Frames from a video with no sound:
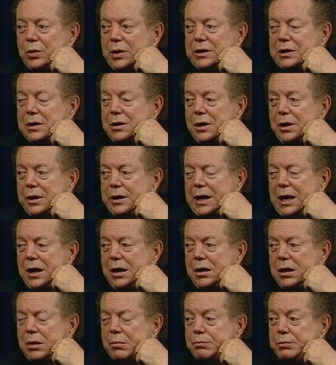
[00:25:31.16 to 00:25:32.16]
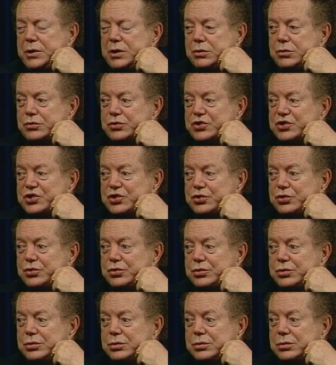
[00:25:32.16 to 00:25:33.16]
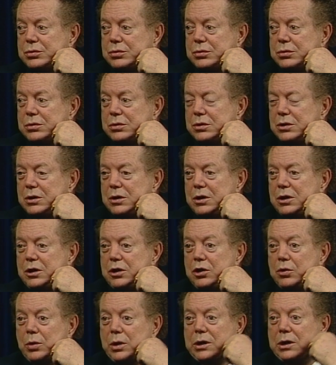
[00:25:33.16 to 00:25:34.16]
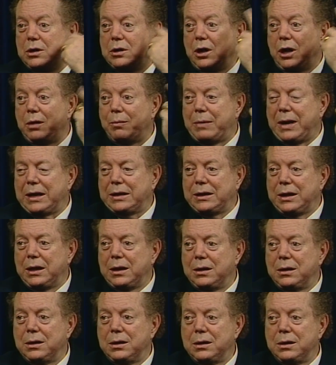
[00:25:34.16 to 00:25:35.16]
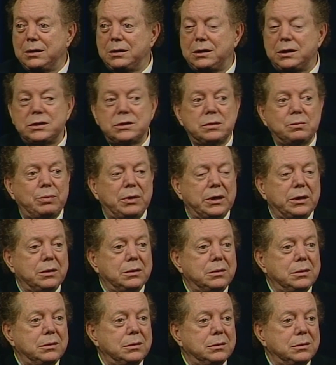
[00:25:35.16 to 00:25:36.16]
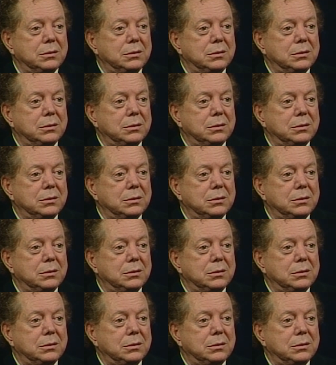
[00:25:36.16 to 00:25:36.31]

You know what they call it now? Abuse. You know what they called it back then? Discipline.